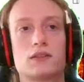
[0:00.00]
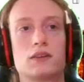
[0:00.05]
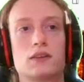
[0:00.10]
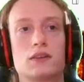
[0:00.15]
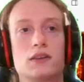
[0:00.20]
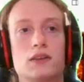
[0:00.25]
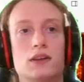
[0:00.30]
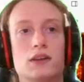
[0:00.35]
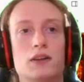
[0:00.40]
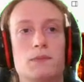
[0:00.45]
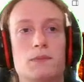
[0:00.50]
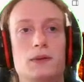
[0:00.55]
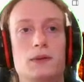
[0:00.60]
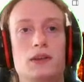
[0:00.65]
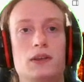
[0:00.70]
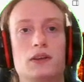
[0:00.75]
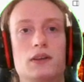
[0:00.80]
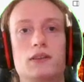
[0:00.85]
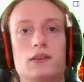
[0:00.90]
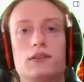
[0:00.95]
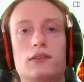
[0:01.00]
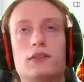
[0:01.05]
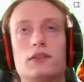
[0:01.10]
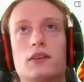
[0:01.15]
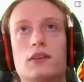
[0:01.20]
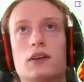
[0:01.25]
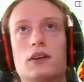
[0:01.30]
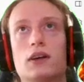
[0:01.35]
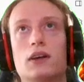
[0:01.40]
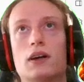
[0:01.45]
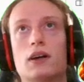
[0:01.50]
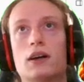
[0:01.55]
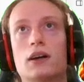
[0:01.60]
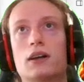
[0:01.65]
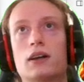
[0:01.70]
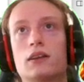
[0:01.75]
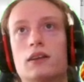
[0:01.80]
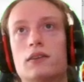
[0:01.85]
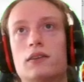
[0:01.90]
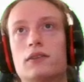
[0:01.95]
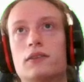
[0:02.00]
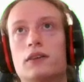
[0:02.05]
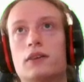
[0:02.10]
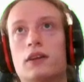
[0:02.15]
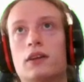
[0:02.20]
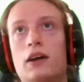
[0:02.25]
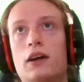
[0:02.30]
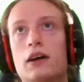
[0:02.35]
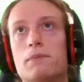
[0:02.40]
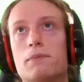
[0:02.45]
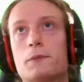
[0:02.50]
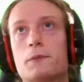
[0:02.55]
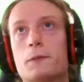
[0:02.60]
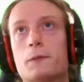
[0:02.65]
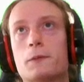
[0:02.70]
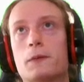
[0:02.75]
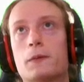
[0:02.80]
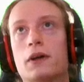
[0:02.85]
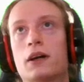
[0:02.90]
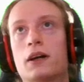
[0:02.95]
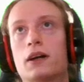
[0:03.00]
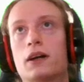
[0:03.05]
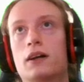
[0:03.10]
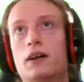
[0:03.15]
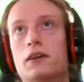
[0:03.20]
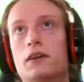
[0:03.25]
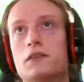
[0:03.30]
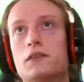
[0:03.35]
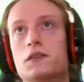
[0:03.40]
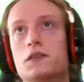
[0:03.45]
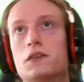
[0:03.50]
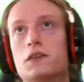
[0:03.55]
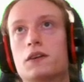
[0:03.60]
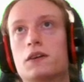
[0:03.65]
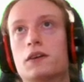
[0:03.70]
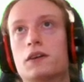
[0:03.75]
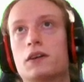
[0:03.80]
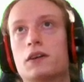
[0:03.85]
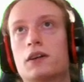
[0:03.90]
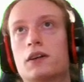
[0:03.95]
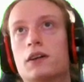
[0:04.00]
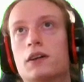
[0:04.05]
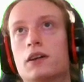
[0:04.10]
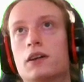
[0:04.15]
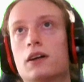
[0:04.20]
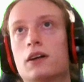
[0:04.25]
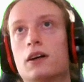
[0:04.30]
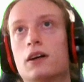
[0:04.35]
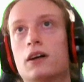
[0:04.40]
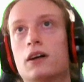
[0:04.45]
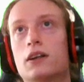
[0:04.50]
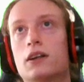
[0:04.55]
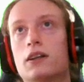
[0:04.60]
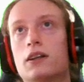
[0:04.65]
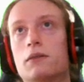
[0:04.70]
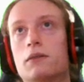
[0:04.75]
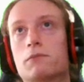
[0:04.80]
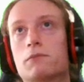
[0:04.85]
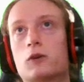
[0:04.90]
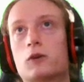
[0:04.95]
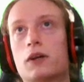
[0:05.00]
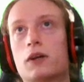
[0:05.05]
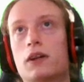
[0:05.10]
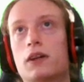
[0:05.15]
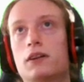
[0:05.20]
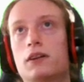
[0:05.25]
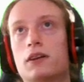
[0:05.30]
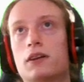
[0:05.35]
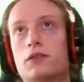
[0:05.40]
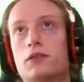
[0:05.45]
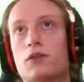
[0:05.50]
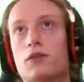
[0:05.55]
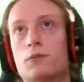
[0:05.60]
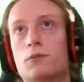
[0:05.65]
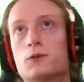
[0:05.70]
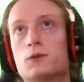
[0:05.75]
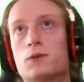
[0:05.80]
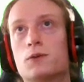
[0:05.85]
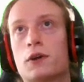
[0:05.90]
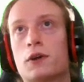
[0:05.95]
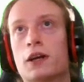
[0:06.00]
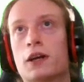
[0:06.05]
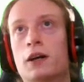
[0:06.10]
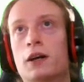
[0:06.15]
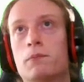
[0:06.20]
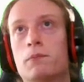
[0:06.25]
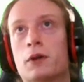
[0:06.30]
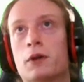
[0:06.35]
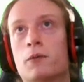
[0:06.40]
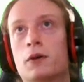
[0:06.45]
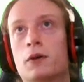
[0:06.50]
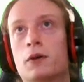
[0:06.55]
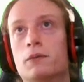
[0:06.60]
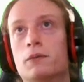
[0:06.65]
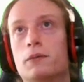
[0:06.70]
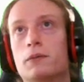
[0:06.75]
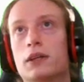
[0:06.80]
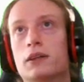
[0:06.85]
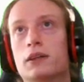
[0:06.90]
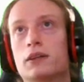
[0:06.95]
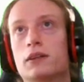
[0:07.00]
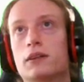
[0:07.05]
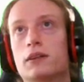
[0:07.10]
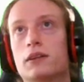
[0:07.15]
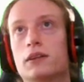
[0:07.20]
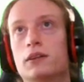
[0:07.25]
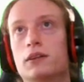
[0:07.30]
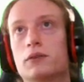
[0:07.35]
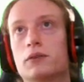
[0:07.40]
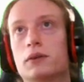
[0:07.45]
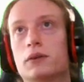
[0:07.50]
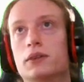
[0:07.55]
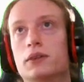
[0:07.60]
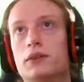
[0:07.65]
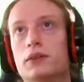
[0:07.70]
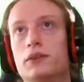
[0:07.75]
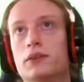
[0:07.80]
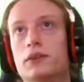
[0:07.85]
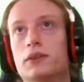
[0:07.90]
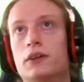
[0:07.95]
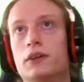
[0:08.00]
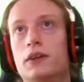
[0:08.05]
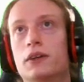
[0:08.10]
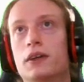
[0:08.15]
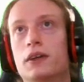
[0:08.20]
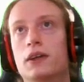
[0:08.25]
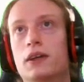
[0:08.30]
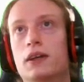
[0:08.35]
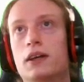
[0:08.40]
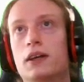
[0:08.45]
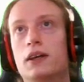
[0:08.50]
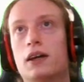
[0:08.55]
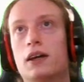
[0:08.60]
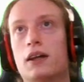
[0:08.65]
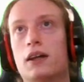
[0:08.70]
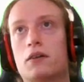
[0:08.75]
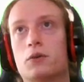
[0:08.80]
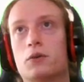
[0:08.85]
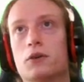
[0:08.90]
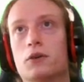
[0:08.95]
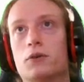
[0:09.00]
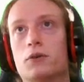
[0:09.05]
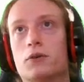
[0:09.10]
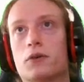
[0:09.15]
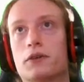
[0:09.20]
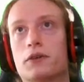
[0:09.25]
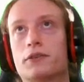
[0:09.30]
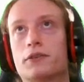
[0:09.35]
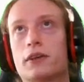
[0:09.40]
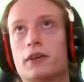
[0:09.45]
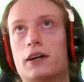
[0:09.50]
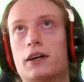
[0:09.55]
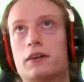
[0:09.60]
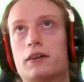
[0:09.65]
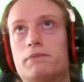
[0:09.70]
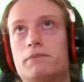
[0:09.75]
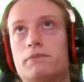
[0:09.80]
it appears as an app. And I'll create a desktop shortcut, but I won't pin to these ones, and I won't auto start.